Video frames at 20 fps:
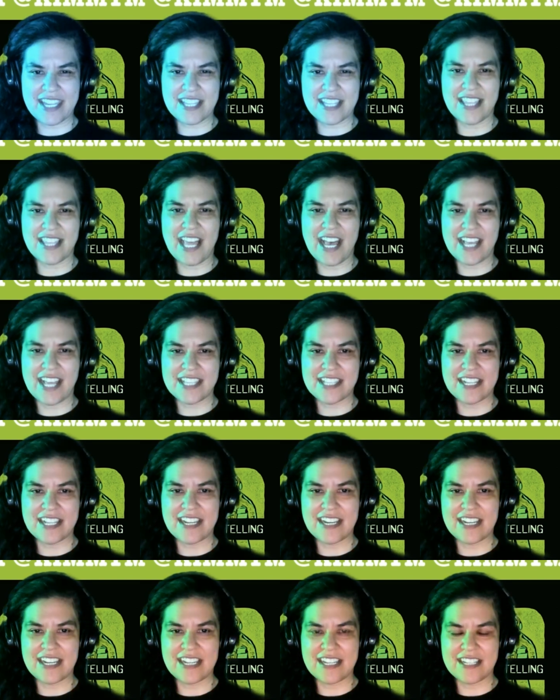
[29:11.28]
last
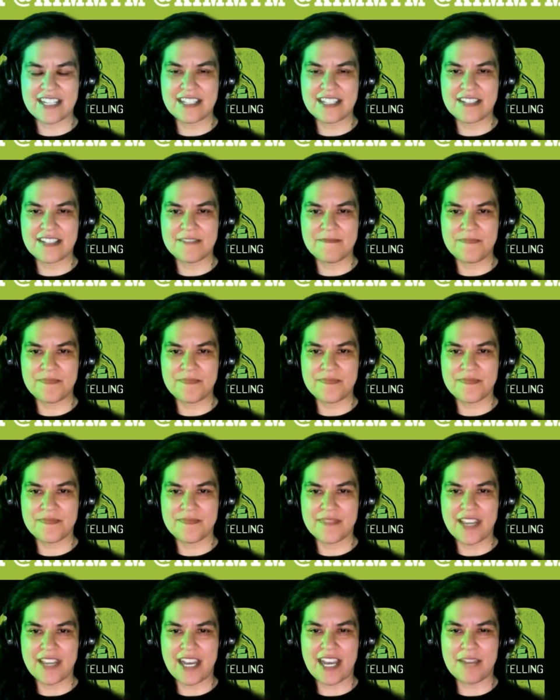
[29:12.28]

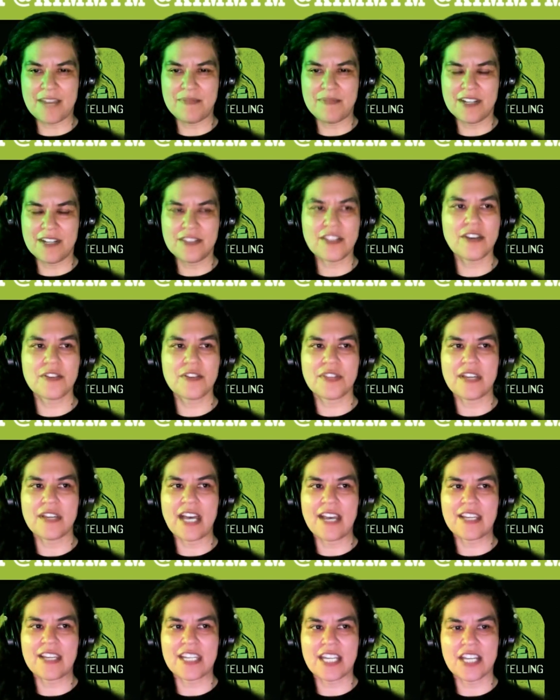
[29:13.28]
iPod. No,
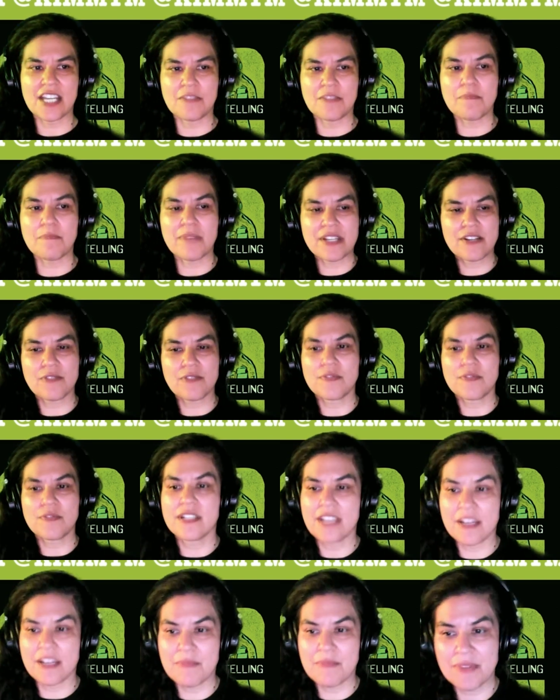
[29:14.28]
I got the bigger one.
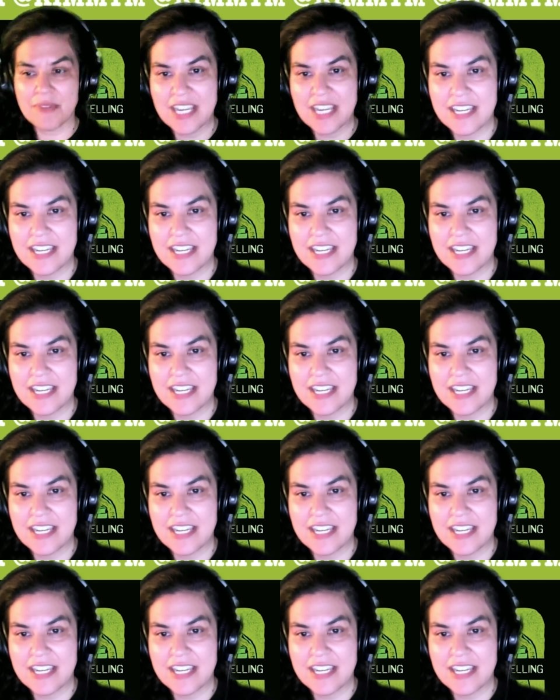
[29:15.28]
I remember I